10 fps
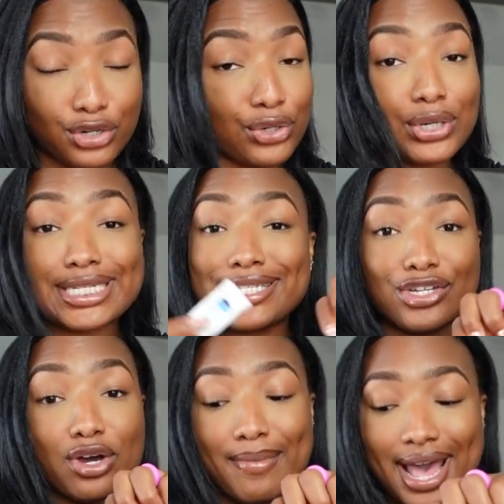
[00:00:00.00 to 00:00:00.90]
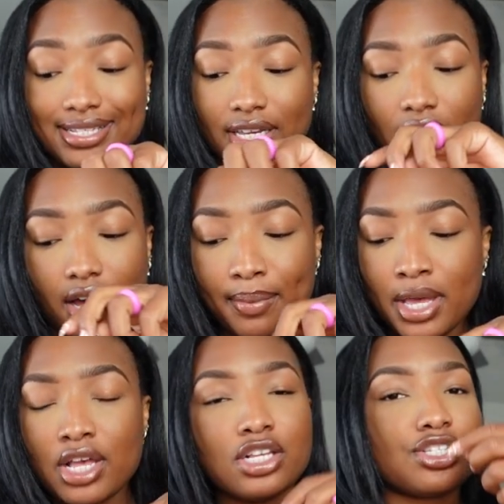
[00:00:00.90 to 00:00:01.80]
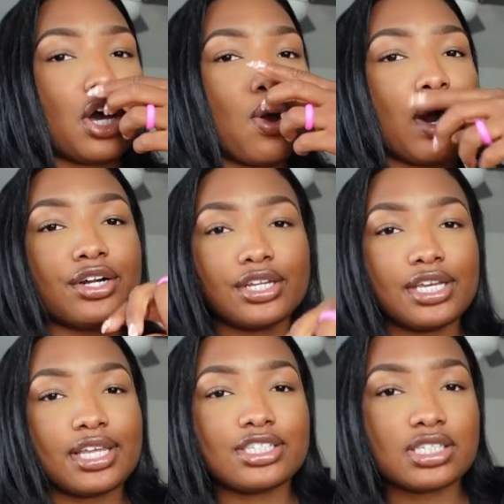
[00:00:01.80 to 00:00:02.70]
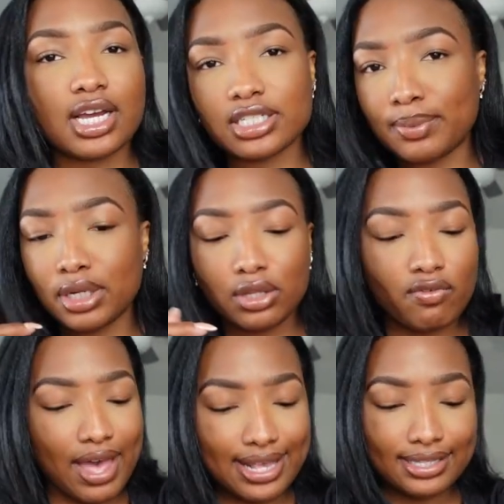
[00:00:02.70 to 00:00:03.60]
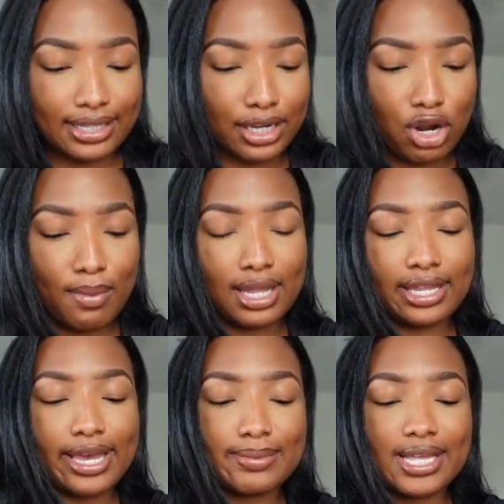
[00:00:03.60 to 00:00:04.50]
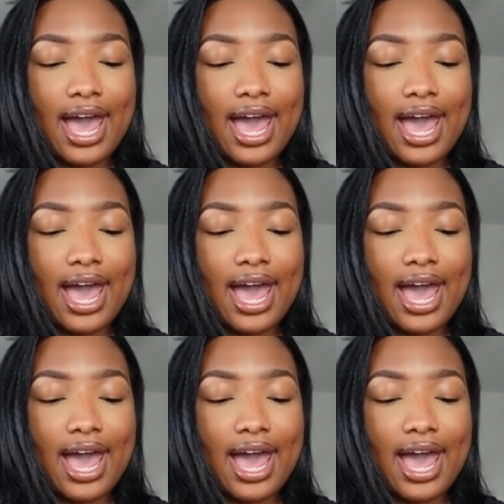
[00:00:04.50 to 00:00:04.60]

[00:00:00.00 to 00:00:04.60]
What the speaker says: girl is still masking up. So underneath, I just like to put a little Vaseline on my lips.